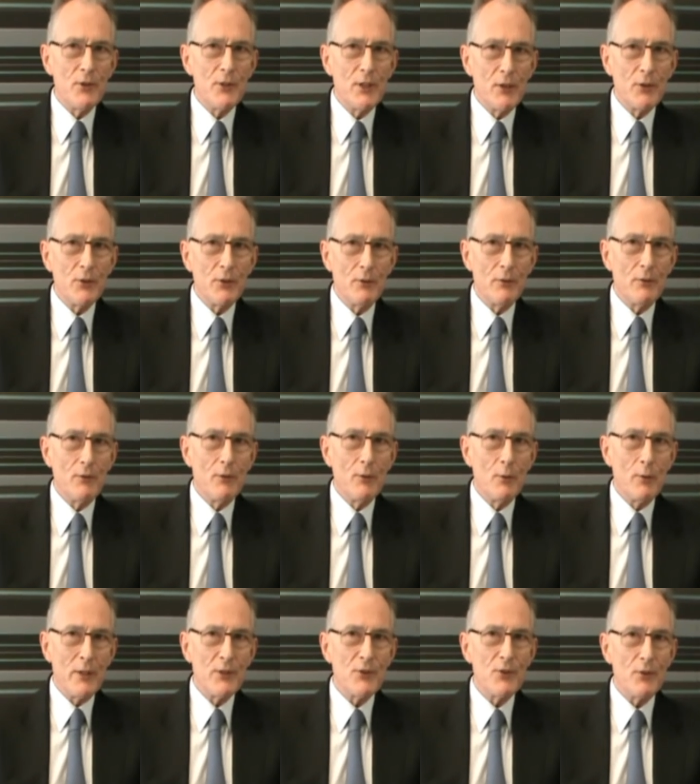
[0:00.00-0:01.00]
by jurisdiction
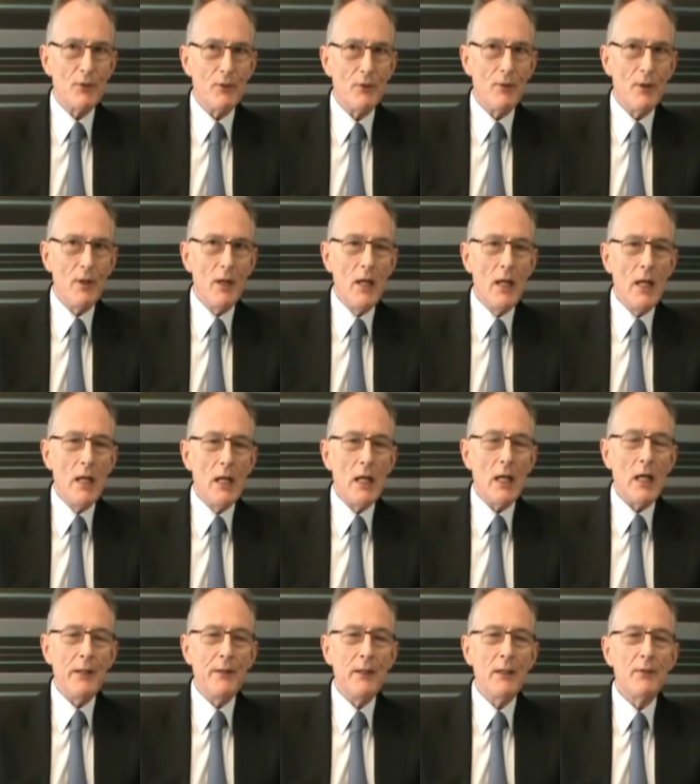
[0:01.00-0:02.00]
question.
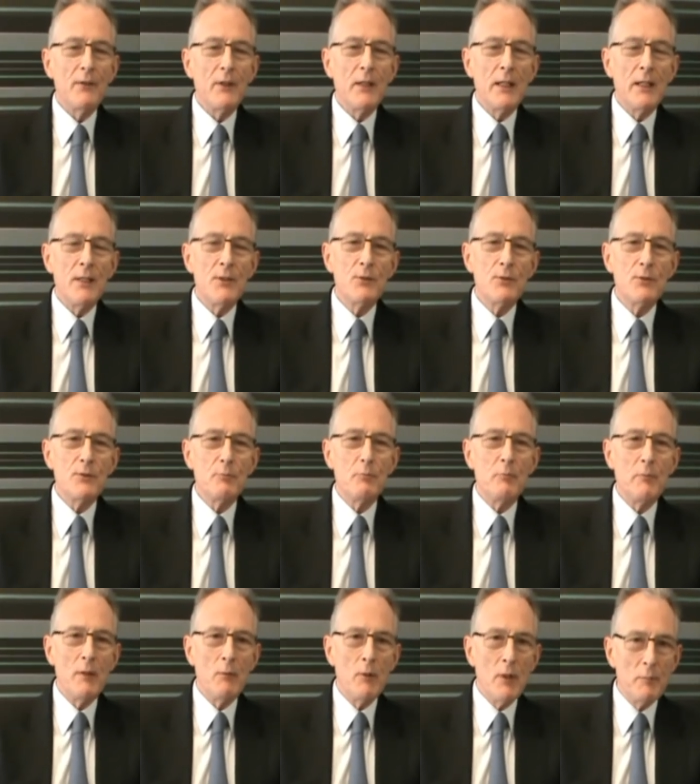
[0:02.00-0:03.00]
I think the
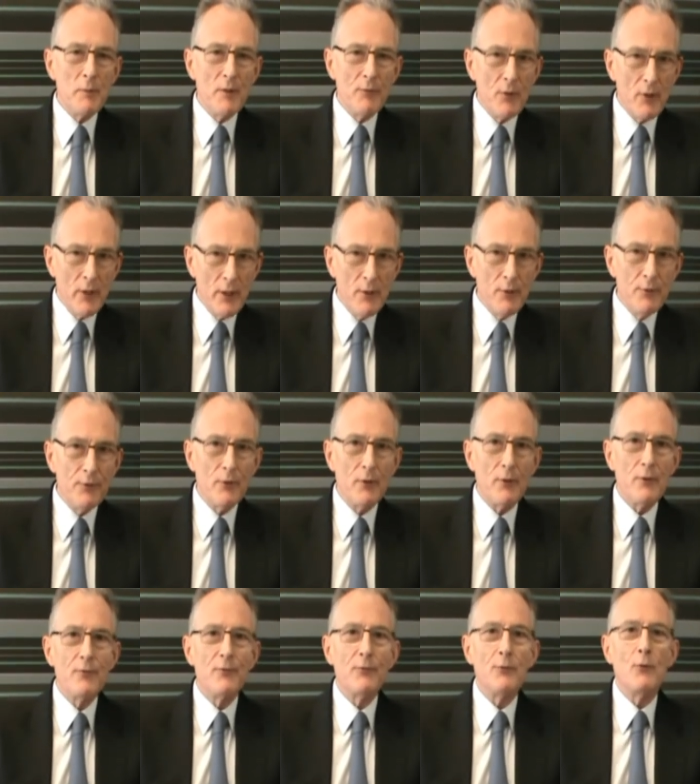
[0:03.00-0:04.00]
case may well be very
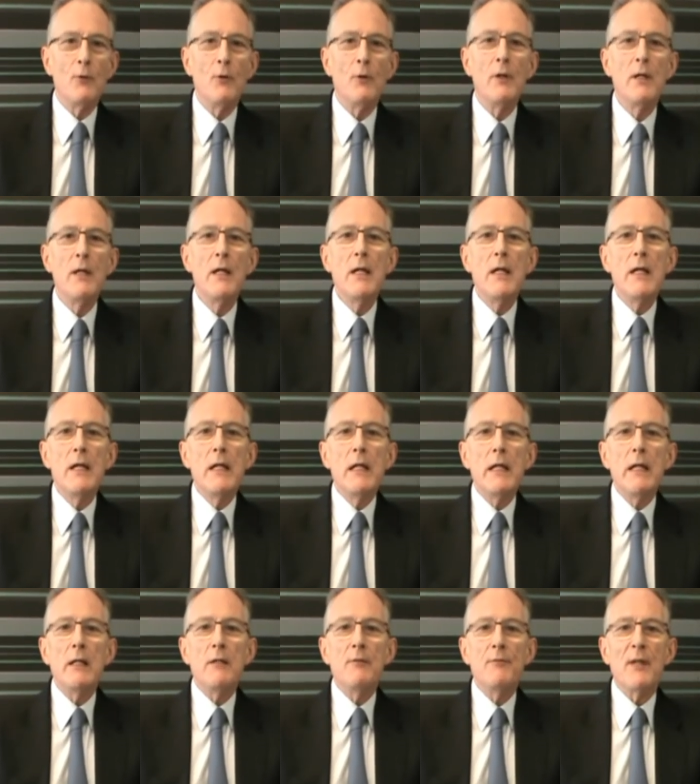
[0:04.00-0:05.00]
different for
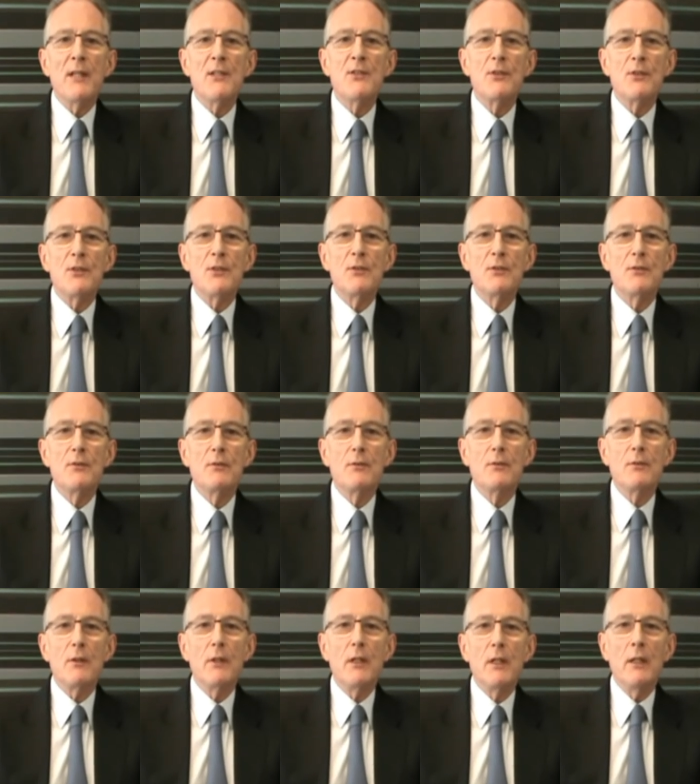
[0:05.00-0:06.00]
investors
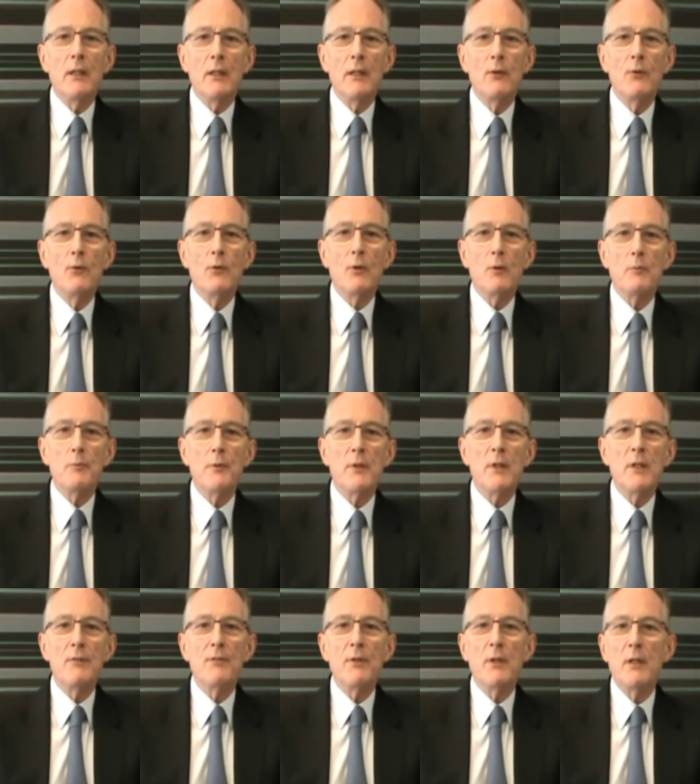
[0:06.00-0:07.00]
in
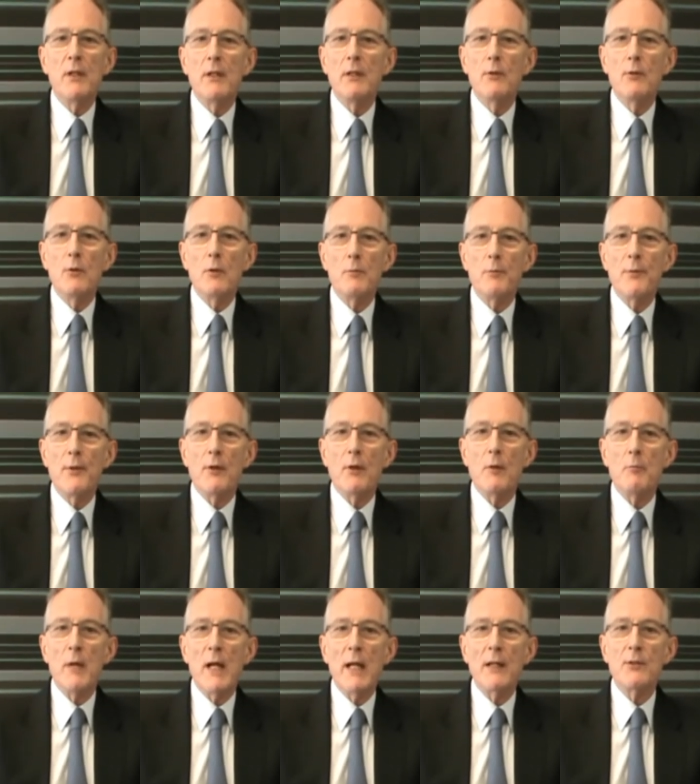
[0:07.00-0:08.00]
Europe, and even in Europe,
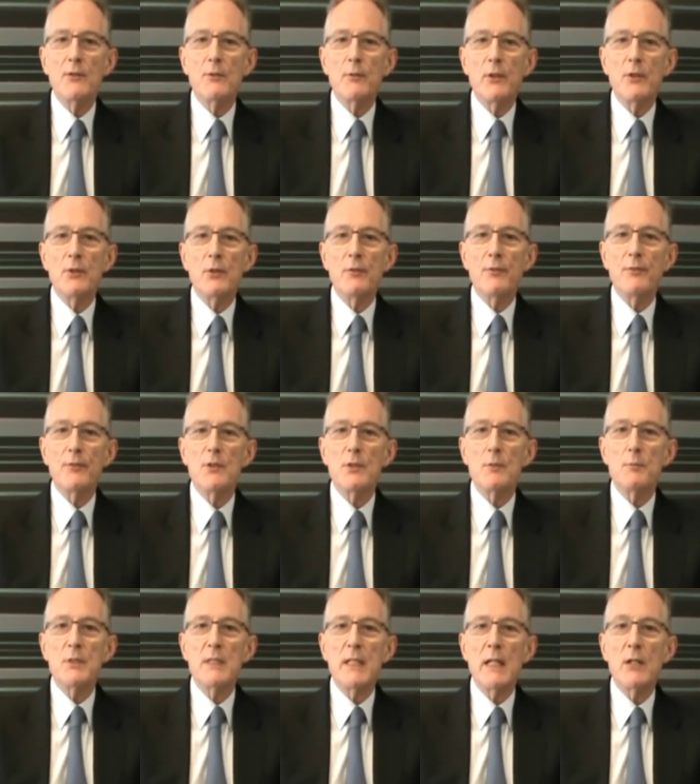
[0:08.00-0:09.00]
there are banks which are
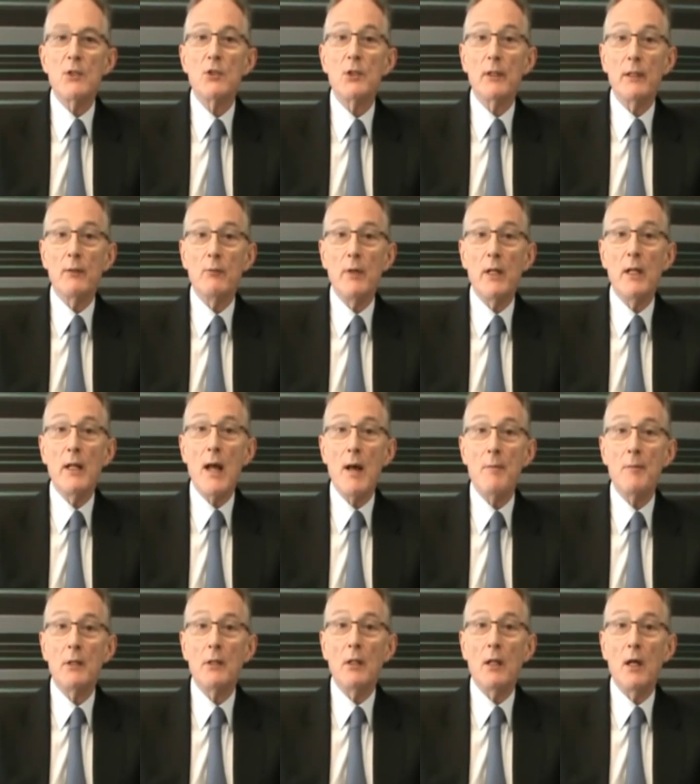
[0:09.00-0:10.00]
substantially
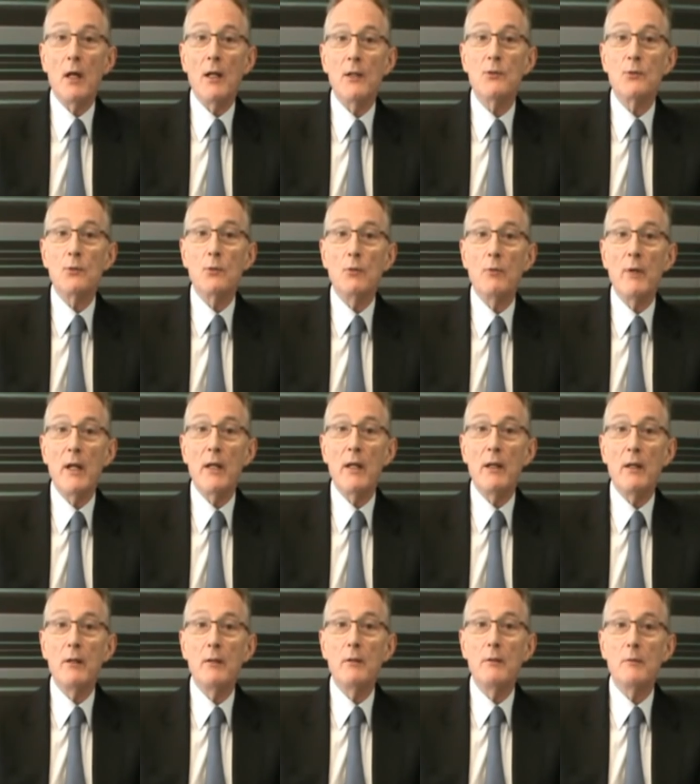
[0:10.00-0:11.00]
recapitalized
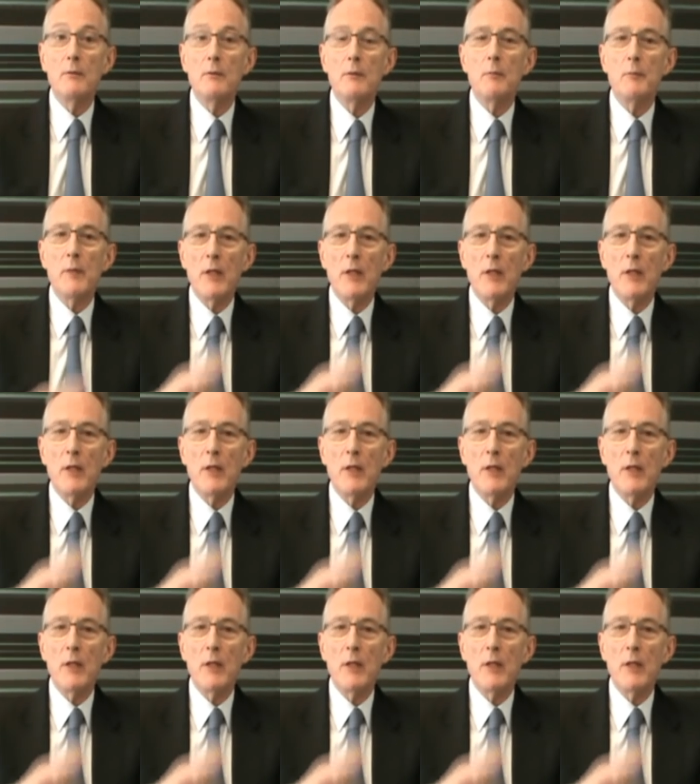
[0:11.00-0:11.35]
already.